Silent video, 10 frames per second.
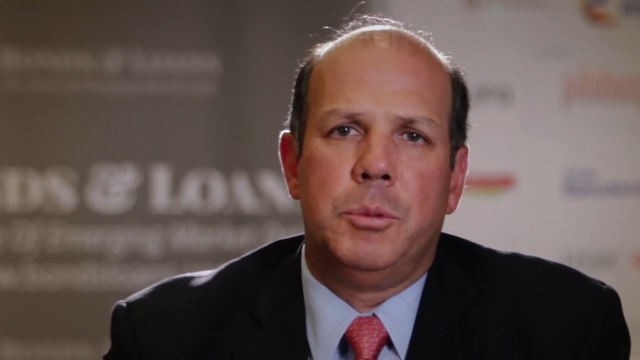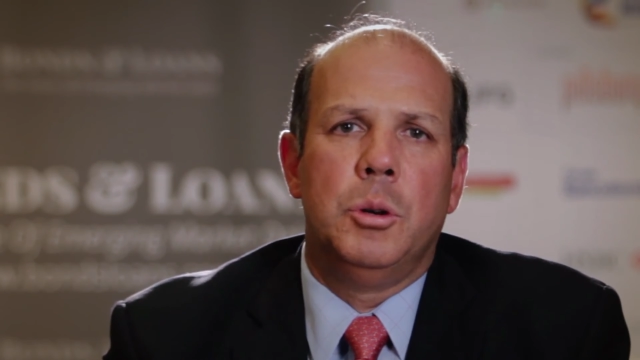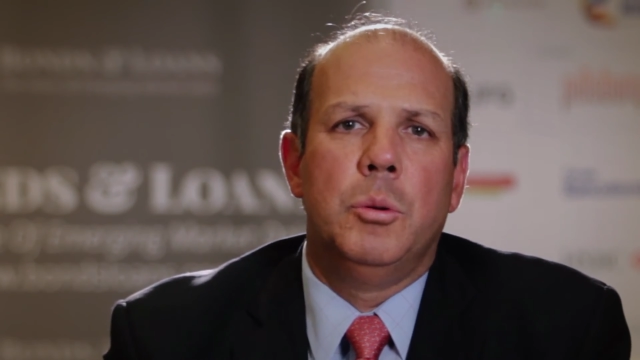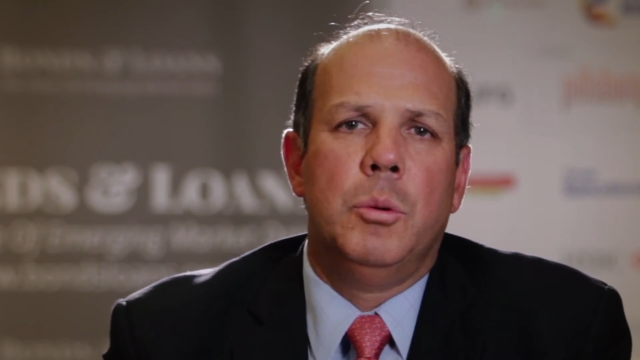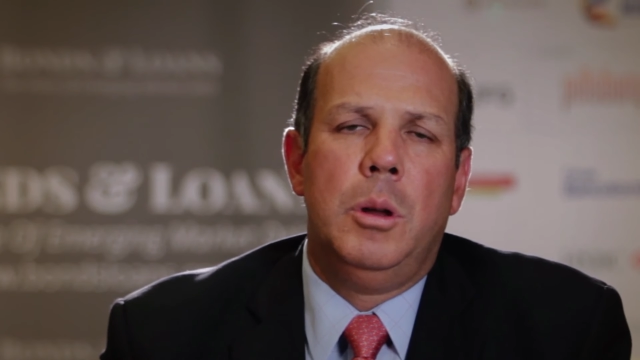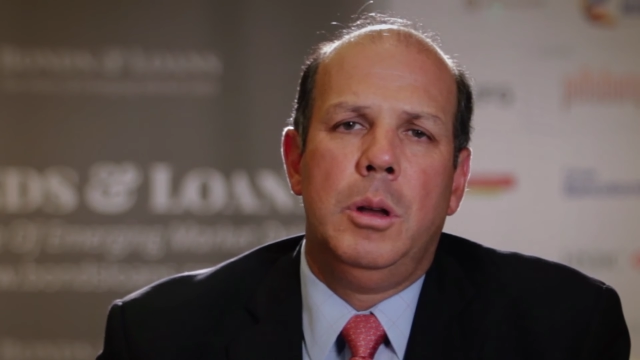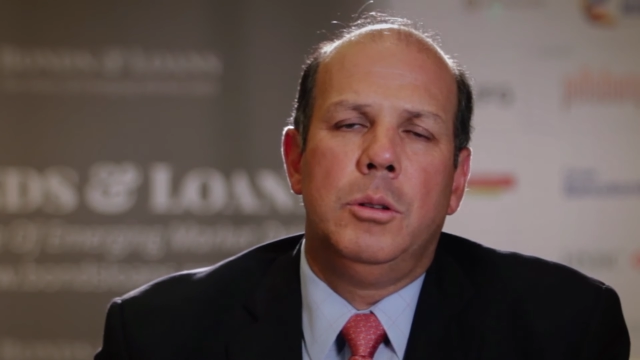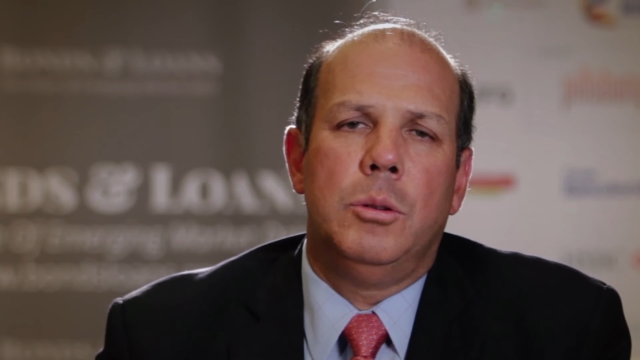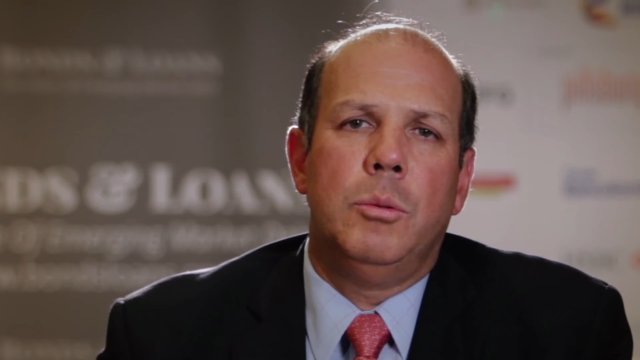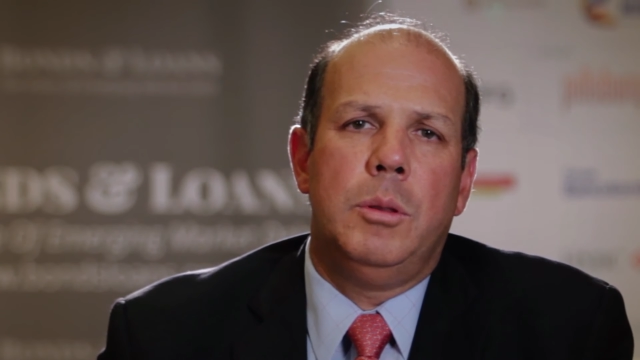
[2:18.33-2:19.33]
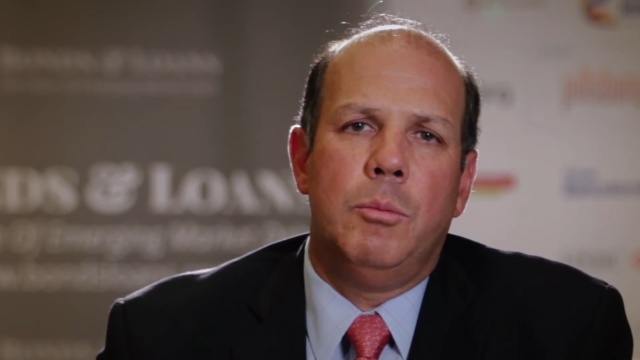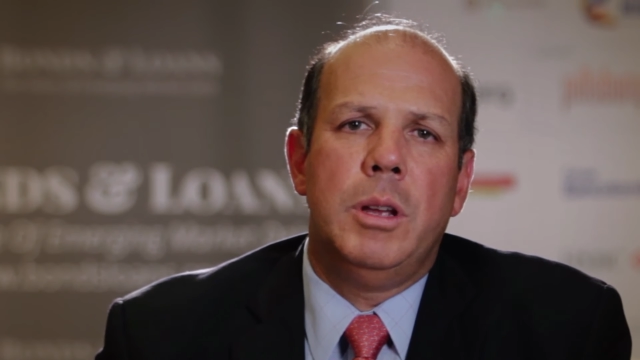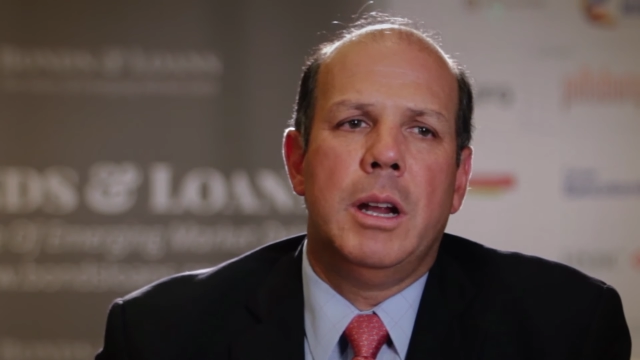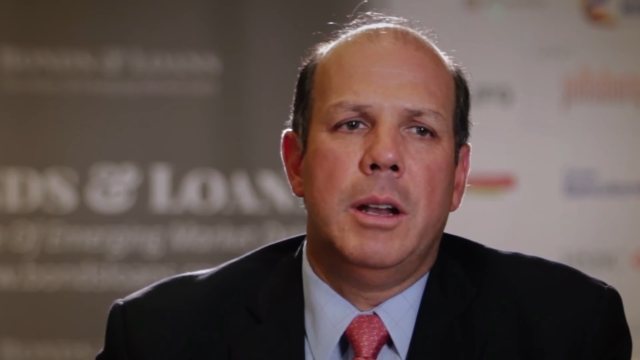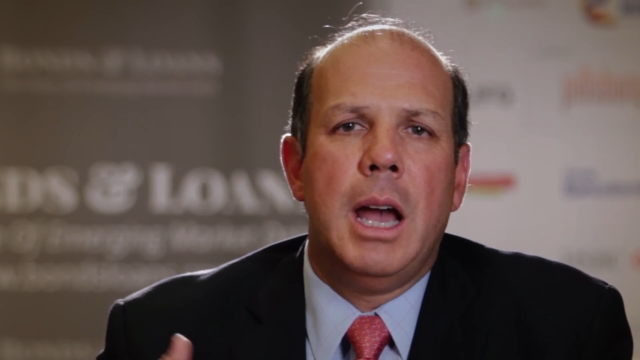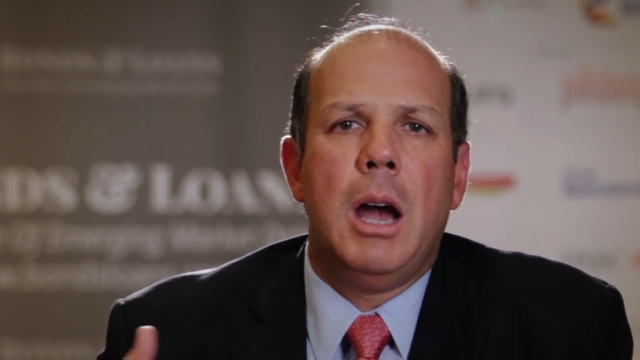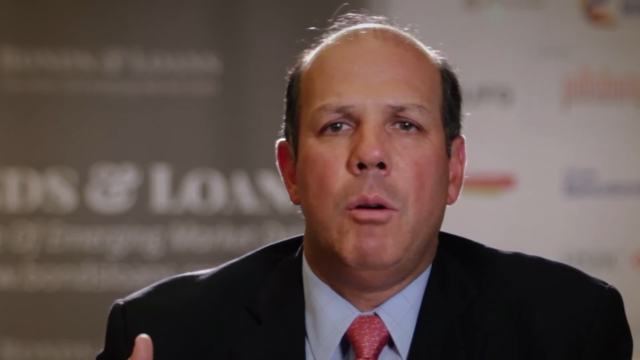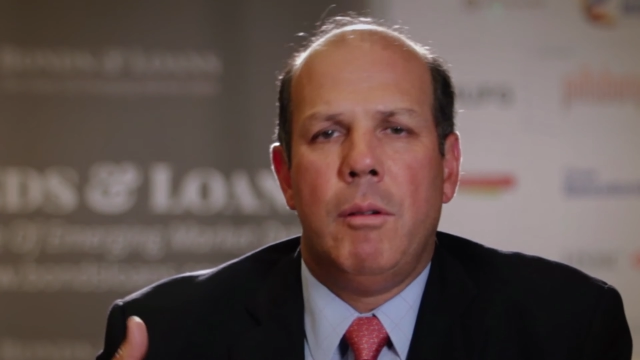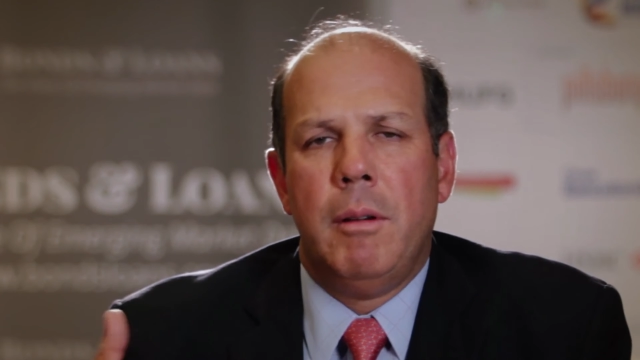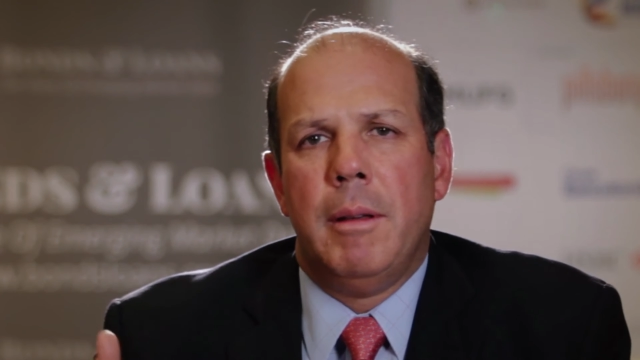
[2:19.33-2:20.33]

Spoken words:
So we are now